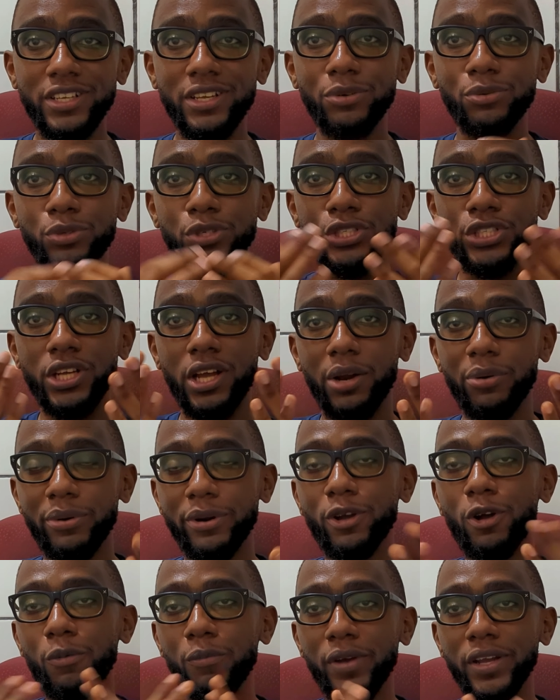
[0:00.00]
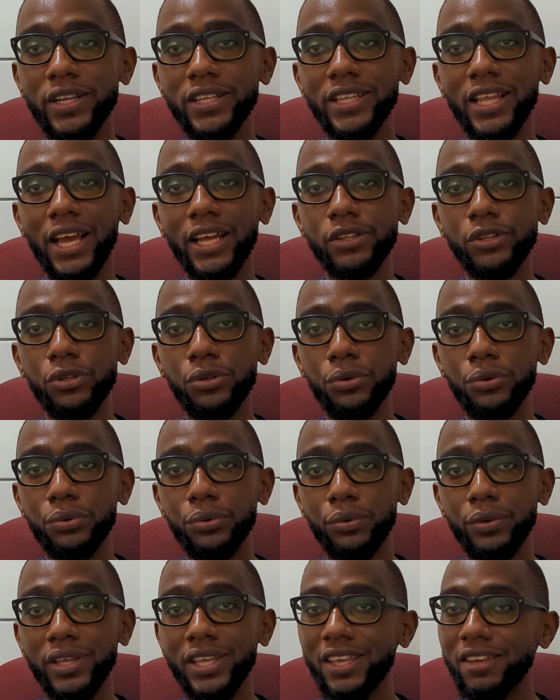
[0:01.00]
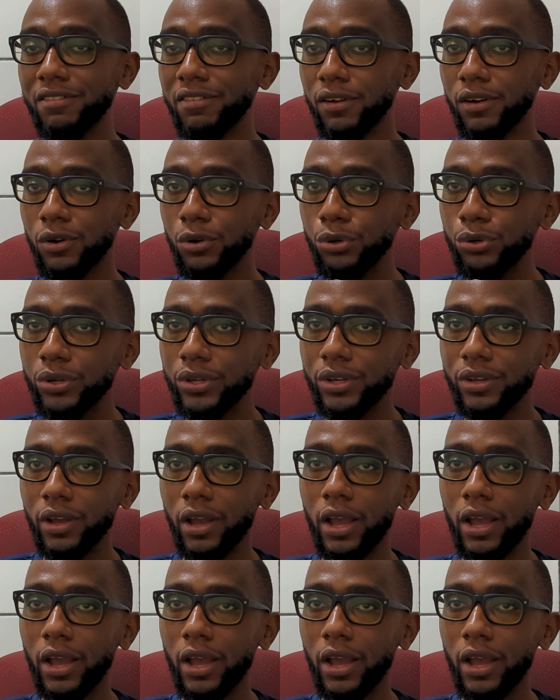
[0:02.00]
which I recommend that you give a look